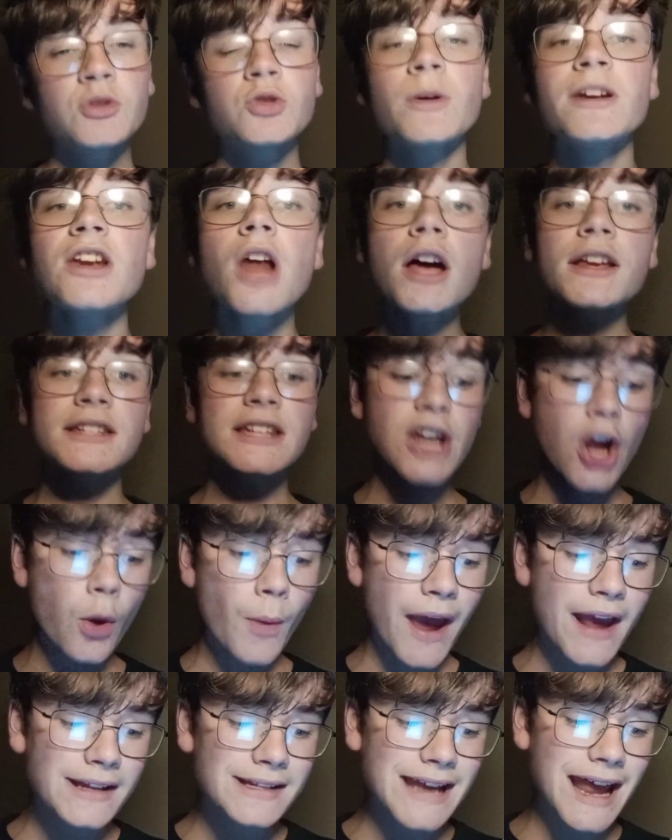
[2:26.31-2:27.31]
Between
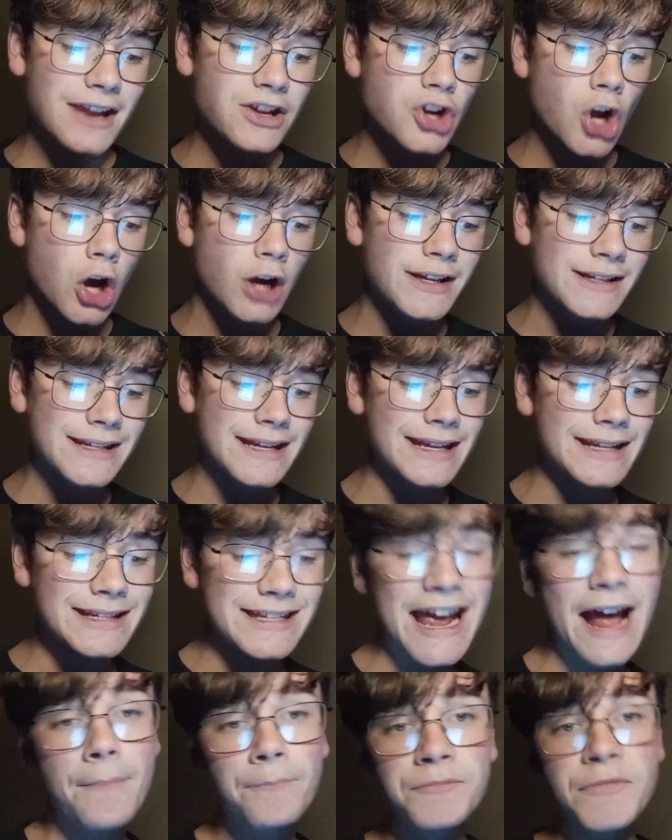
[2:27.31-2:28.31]
1908 and
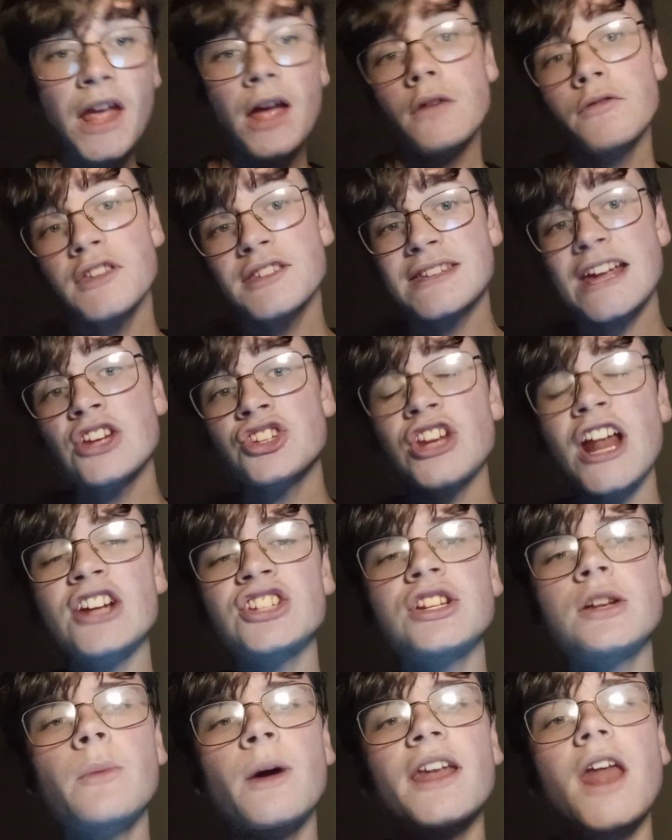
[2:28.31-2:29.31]
1910, the station
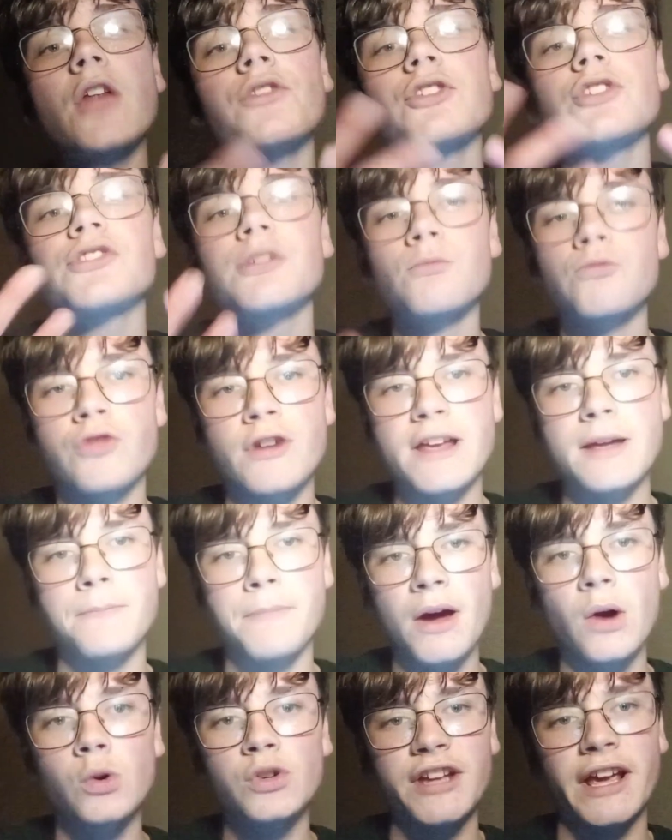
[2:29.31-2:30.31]
actually went under some
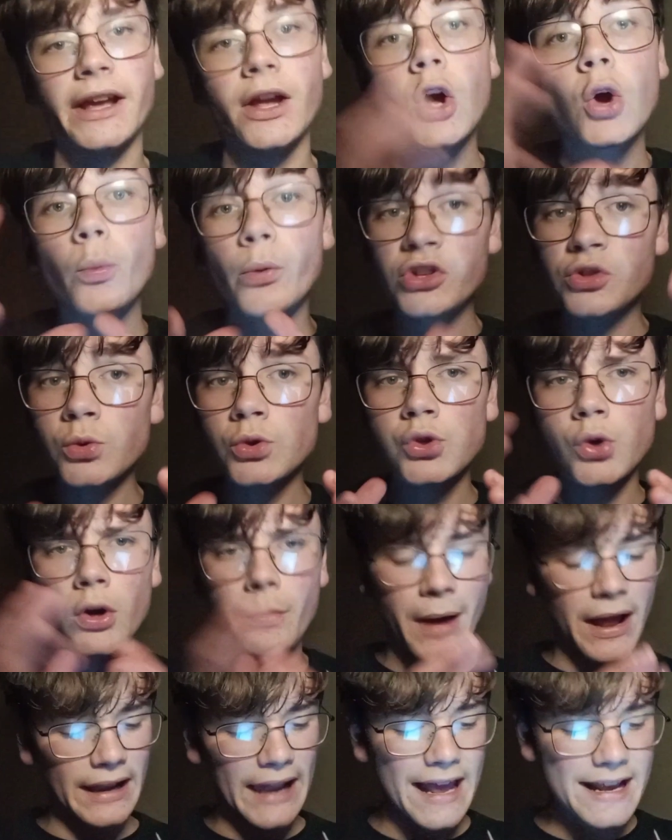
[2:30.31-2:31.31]
rebuilding, which we'll
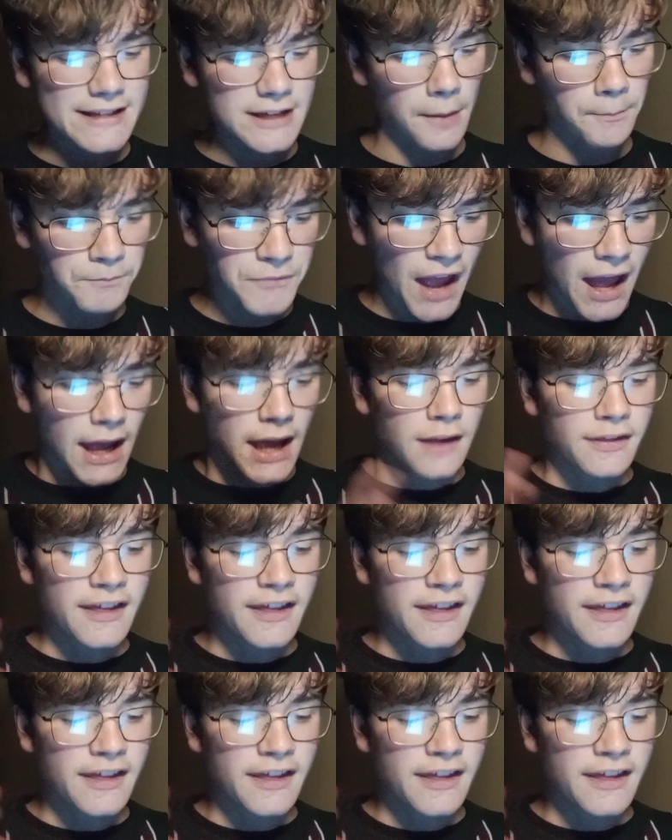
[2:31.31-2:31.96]
talk about later.